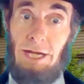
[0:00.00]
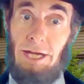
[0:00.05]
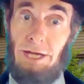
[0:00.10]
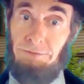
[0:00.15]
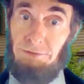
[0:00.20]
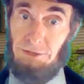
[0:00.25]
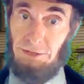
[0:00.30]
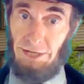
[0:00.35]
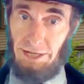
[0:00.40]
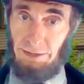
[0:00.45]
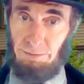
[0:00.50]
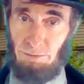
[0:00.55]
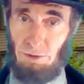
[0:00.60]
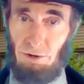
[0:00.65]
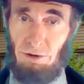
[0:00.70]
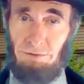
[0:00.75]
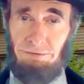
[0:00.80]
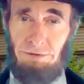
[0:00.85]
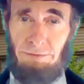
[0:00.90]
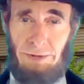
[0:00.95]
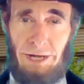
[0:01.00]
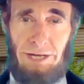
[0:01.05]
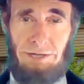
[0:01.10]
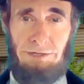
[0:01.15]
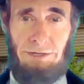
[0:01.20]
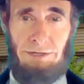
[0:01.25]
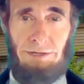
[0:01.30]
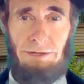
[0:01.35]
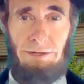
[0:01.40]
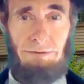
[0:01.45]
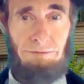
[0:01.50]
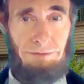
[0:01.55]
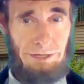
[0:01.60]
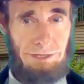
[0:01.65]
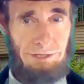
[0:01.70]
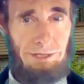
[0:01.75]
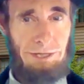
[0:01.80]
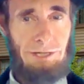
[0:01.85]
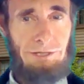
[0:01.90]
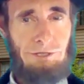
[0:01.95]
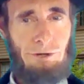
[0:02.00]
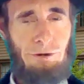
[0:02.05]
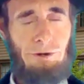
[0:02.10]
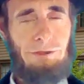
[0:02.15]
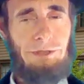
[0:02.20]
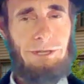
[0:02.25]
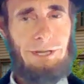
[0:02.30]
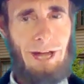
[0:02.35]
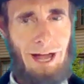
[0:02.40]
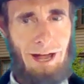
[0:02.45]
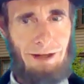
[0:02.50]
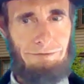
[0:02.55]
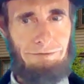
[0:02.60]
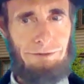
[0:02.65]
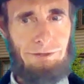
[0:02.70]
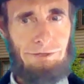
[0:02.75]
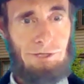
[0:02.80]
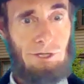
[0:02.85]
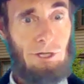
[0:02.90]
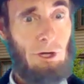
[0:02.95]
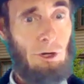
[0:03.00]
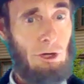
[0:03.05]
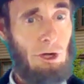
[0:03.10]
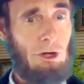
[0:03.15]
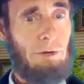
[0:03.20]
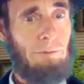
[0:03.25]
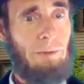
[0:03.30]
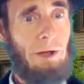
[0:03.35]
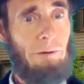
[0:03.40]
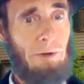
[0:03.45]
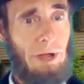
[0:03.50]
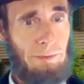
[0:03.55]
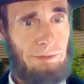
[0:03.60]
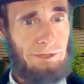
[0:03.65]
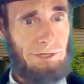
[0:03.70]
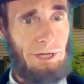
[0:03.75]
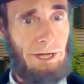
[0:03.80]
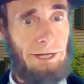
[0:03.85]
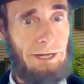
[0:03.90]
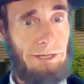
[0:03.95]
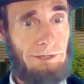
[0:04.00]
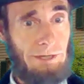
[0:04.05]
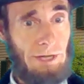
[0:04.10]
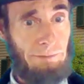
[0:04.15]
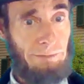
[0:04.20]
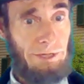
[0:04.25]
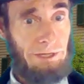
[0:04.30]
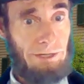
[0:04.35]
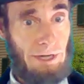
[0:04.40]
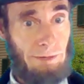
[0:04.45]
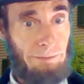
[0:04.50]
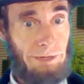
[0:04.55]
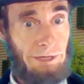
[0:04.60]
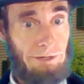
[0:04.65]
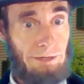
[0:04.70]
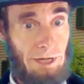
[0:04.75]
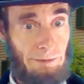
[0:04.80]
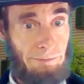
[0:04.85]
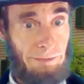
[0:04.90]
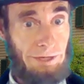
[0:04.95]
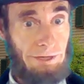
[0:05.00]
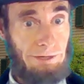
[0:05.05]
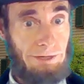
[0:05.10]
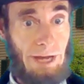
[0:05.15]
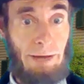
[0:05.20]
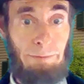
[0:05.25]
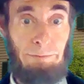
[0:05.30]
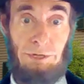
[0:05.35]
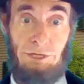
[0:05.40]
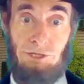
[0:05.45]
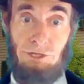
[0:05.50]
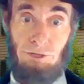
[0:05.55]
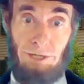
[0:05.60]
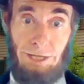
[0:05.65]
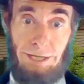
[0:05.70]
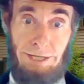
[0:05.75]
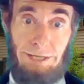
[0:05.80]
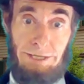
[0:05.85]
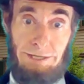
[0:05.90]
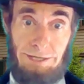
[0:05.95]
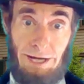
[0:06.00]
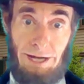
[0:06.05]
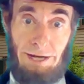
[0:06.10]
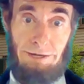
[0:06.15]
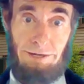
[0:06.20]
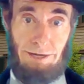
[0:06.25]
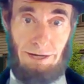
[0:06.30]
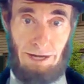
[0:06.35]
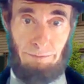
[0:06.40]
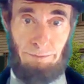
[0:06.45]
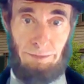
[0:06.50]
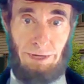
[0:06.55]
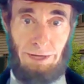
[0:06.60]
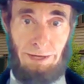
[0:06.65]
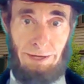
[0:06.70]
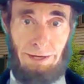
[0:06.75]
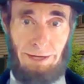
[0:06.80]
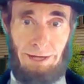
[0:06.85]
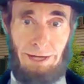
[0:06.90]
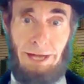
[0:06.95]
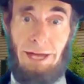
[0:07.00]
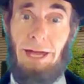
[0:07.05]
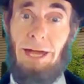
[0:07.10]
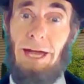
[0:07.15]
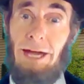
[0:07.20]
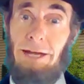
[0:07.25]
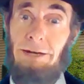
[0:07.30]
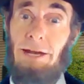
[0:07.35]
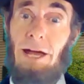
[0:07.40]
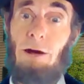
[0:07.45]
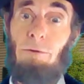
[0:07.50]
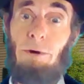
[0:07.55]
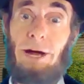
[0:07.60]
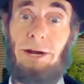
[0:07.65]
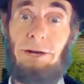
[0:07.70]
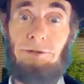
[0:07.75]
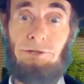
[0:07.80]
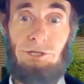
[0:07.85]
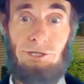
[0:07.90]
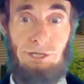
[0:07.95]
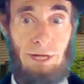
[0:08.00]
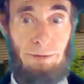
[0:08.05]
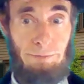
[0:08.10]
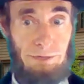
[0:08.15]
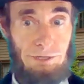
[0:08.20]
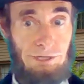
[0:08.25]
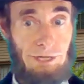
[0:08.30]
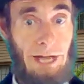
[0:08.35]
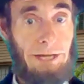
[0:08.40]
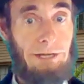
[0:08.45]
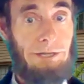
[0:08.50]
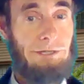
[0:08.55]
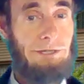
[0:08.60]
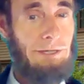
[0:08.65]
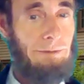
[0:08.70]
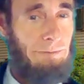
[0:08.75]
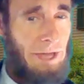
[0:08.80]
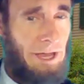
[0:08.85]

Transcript: If you'd like more information, visit us during the conference or go to my website at www.mrlincoln.com. And now, why don't you step inside to see